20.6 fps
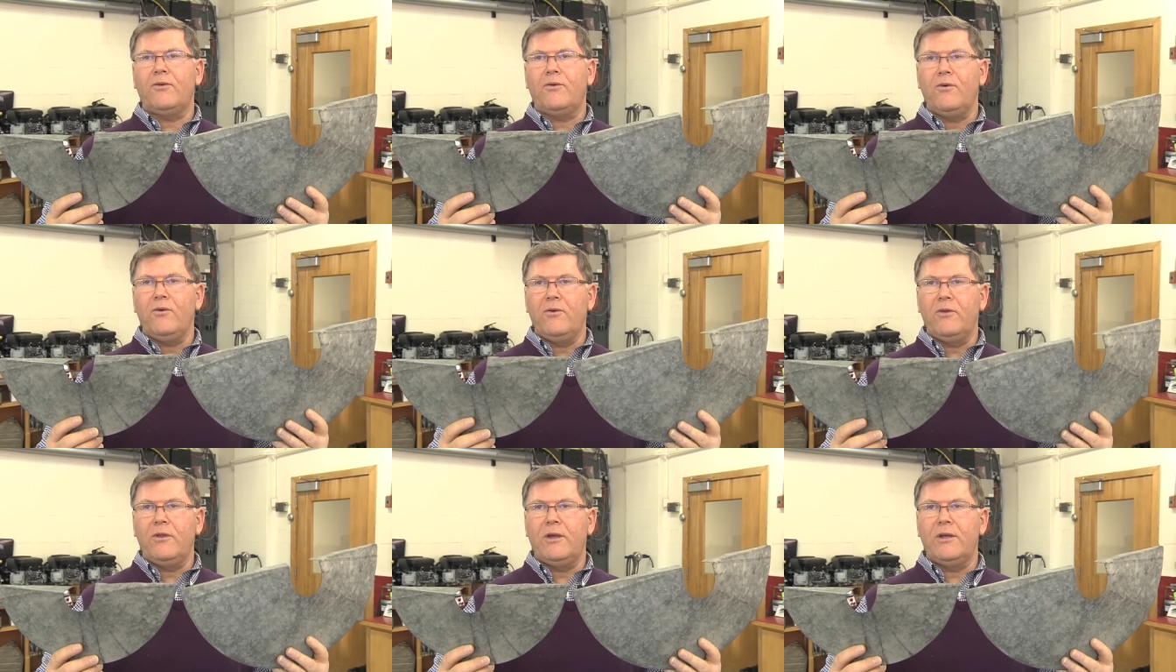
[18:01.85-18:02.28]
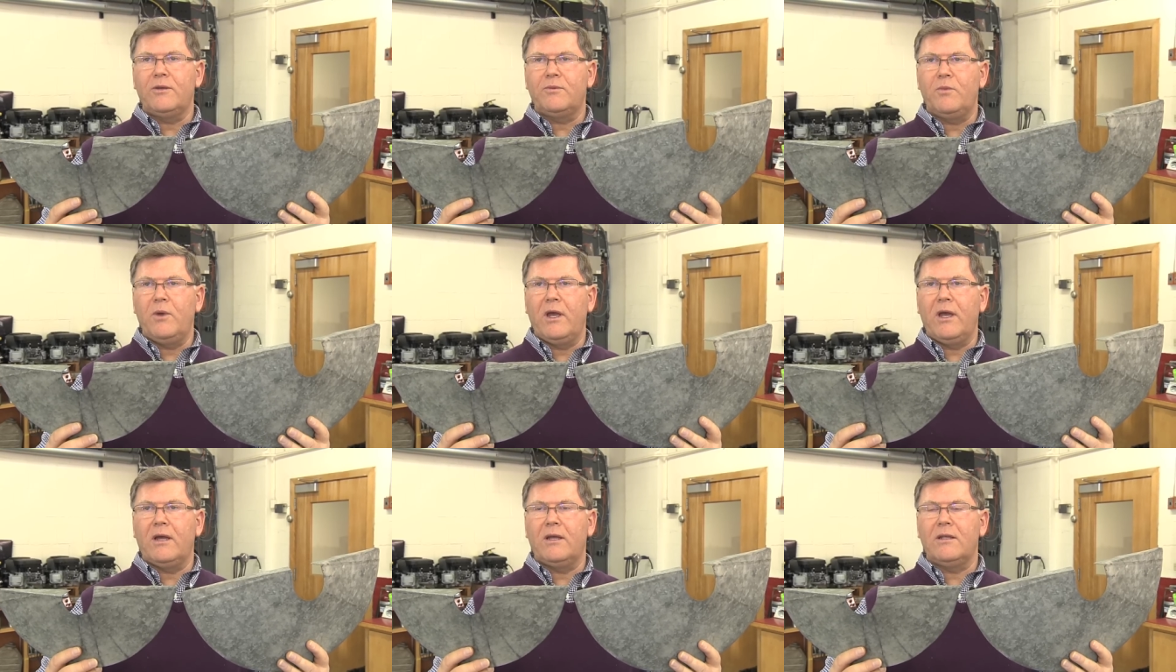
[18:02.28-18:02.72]
through these
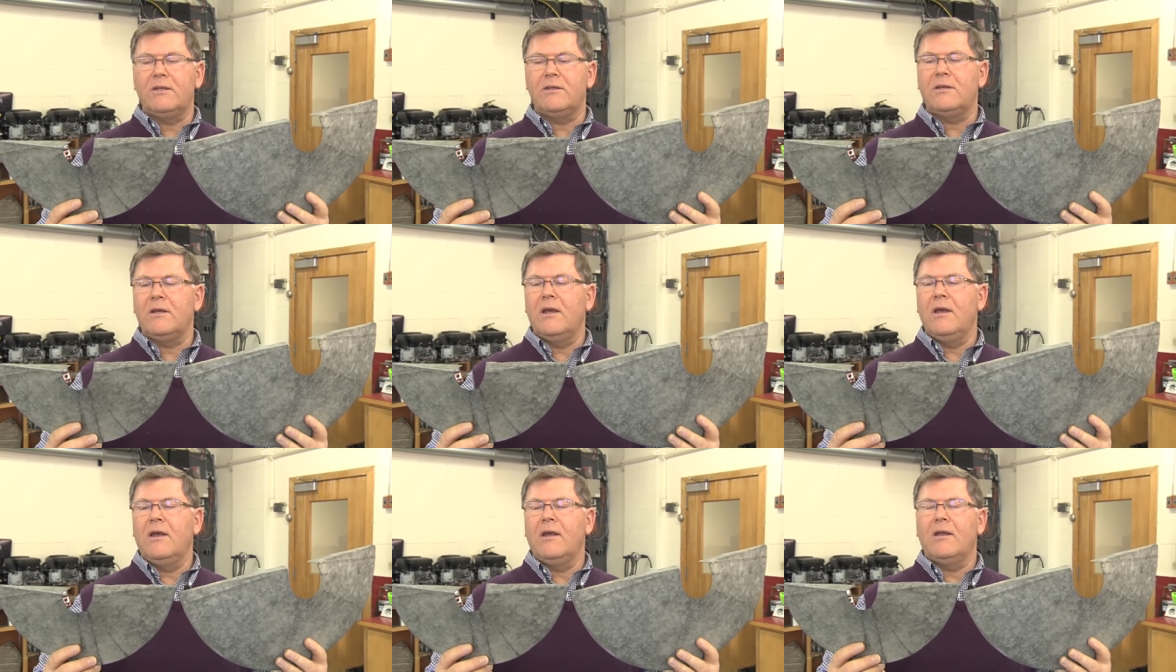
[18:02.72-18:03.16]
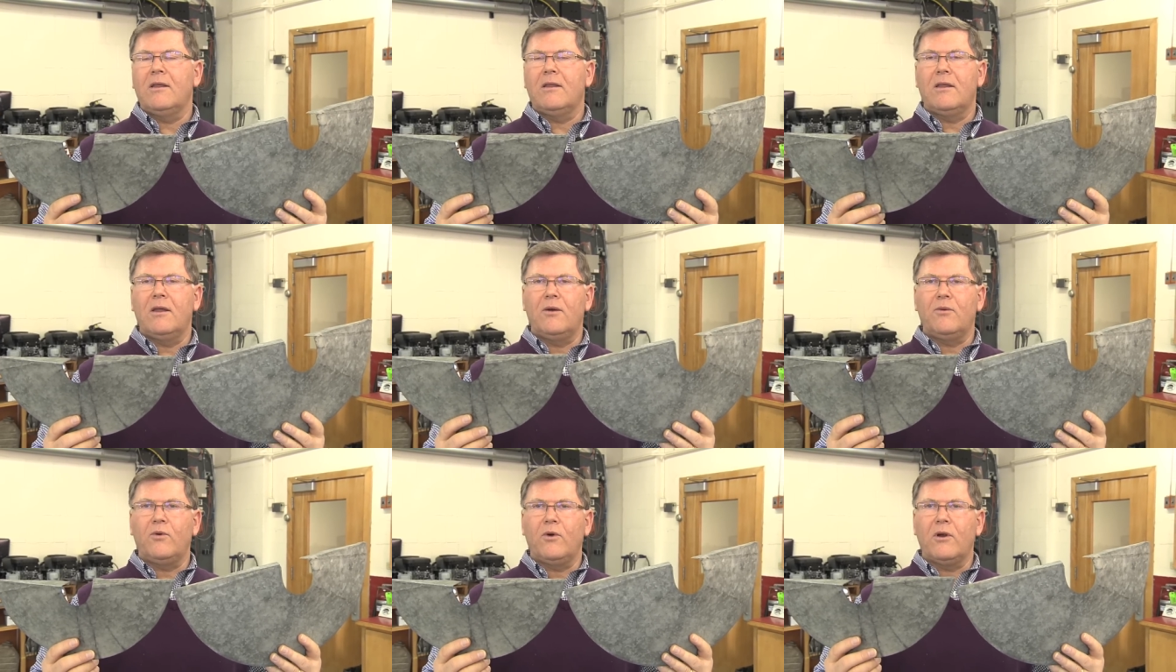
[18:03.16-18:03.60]
bins
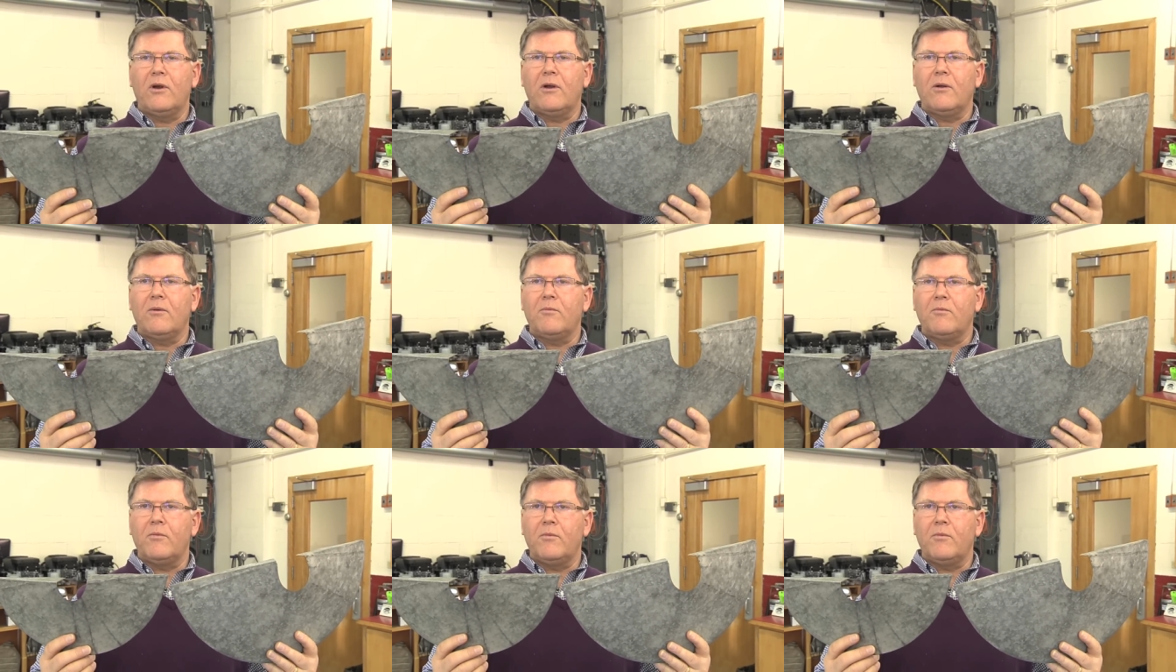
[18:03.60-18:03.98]
that we're